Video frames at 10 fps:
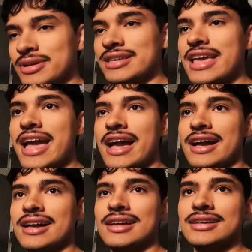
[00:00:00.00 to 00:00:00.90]
But
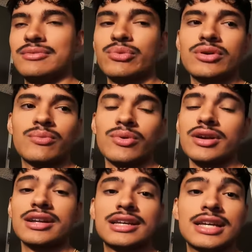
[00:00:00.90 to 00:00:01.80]
yeah, we're,
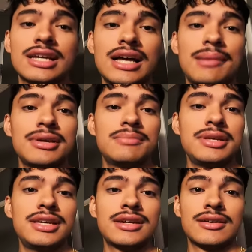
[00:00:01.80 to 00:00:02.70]
we're gonna, I'm gonna
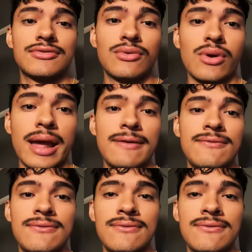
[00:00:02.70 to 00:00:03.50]
be here for a